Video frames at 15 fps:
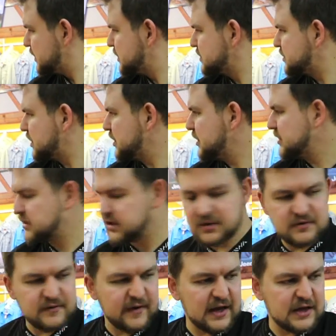So in
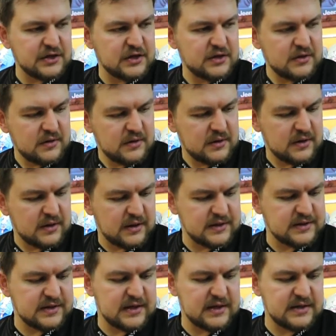terms of action,
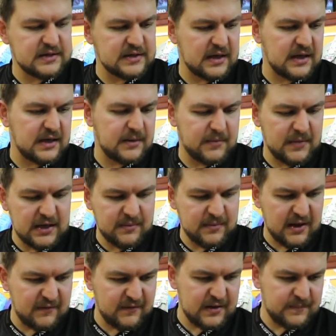this is a medium
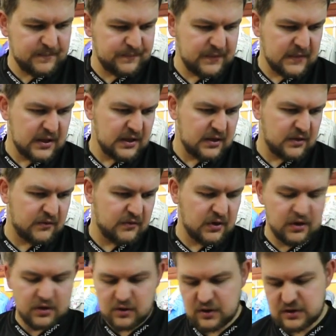heavy. You
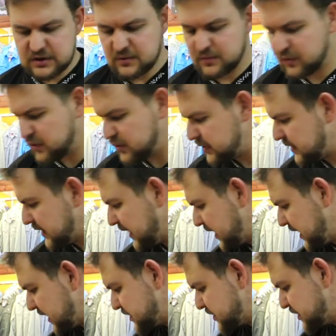go across the board,
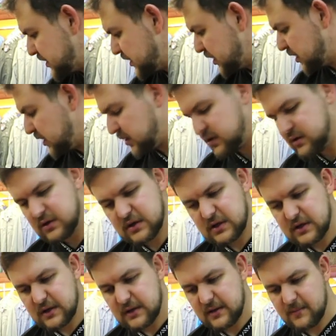they actually are
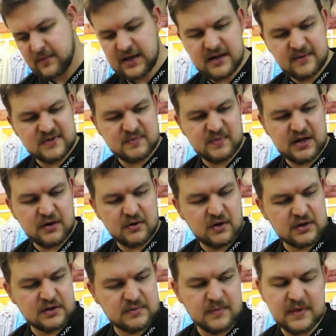the medium spinning
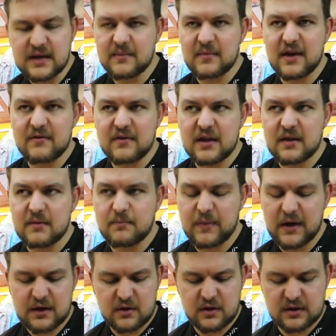rods, medium heavy
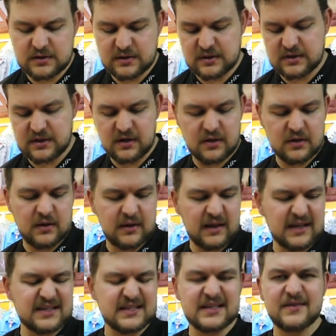baitcaster. So
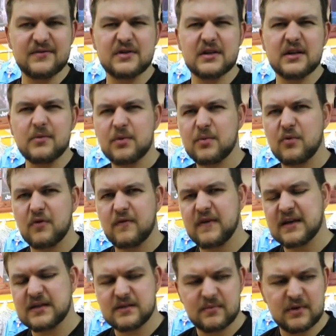that just gives you a little bit more
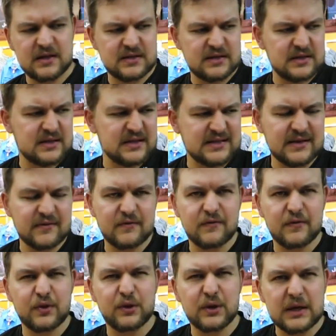flexibility, the
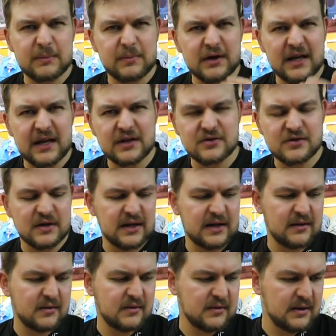7'3", bit of extra
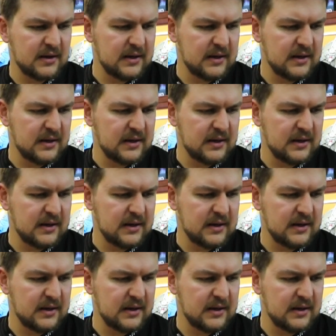length.